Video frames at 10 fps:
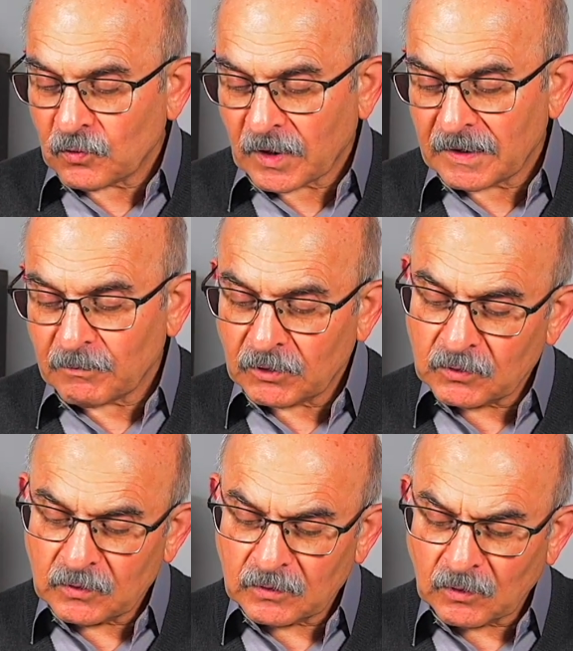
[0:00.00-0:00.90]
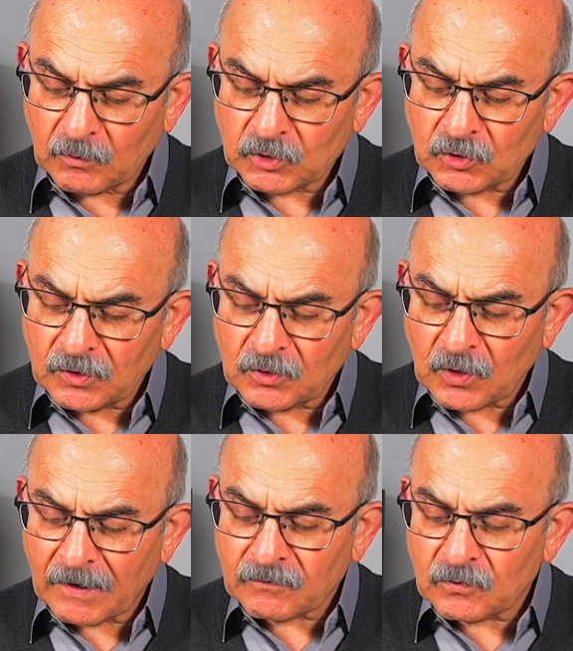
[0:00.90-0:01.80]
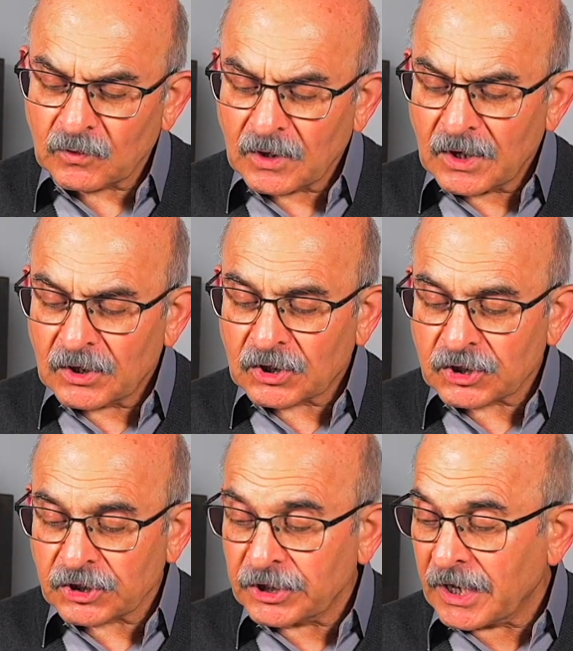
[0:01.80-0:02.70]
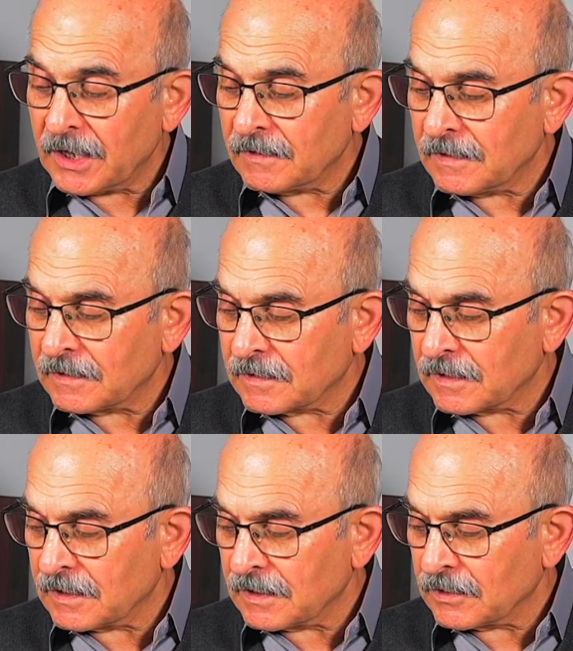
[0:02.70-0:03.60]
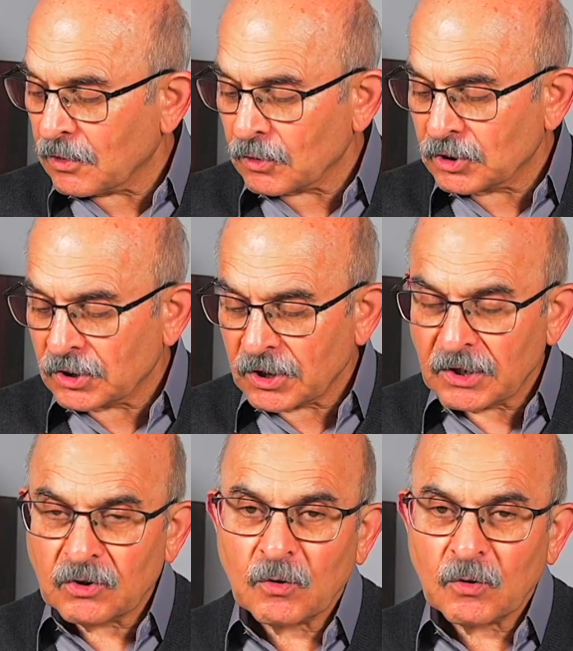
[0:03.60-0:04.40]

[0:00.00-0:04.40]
And but the opportunity, you have to create it, create the